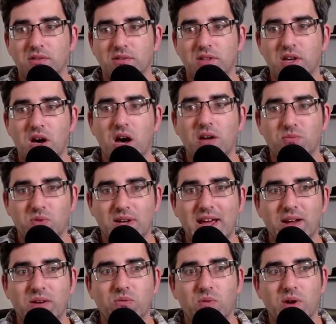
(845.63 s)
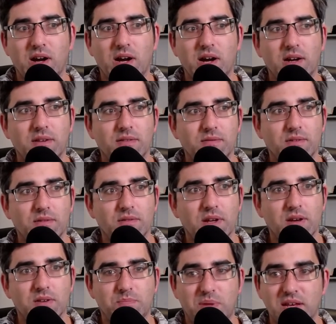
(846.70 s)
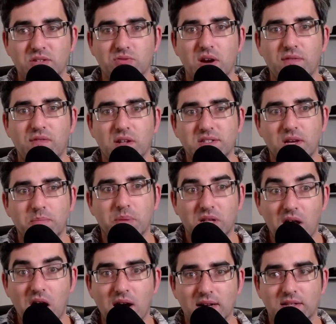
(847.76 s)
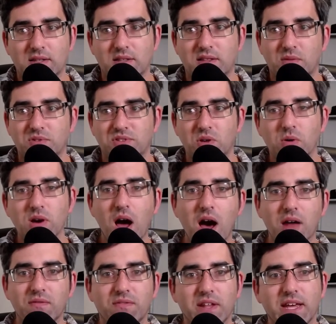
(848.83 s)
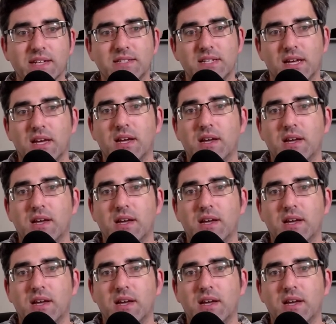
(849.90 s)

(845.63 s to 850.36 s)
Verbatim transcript: the odd one out, where a place where I felt I belonged, that there was no conflict